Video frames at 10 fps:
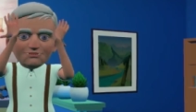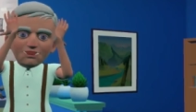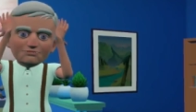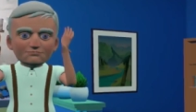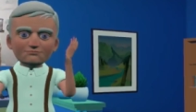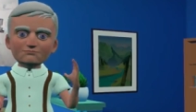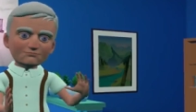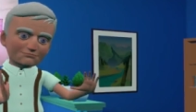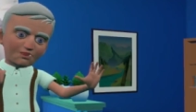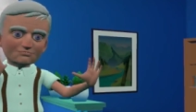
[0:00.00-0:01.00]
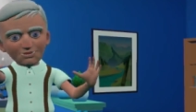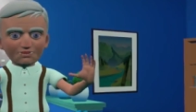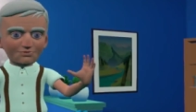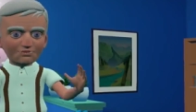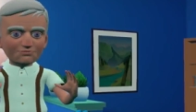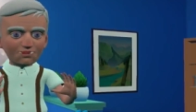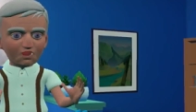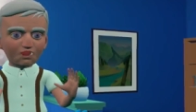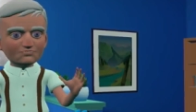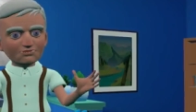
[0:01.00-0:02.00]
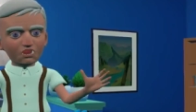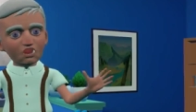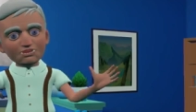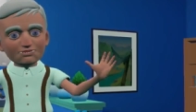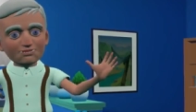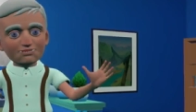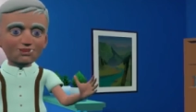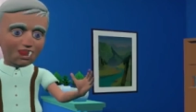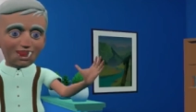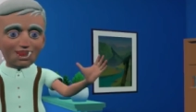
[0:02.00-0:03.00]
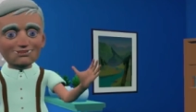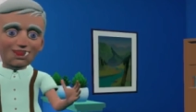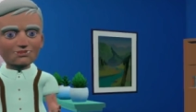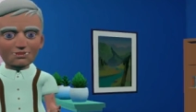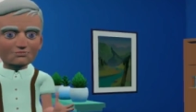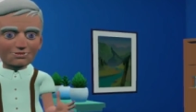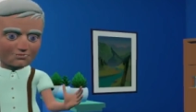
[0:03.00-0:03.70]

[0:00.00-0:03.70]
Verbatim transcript: This shall be a wonderful uh, not exactly grand